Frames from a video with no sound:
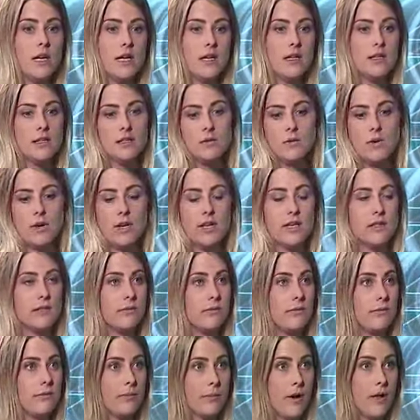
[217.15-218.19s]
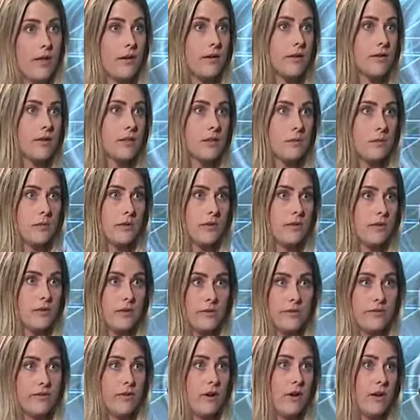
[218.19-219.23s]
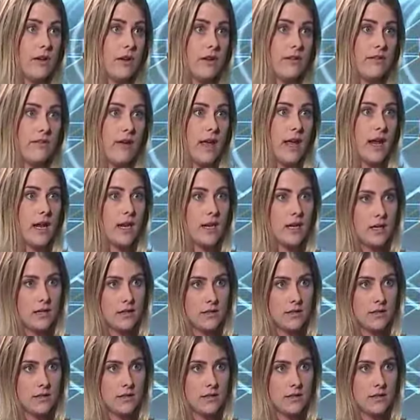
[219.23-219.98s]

his brothers to have fallen in vain.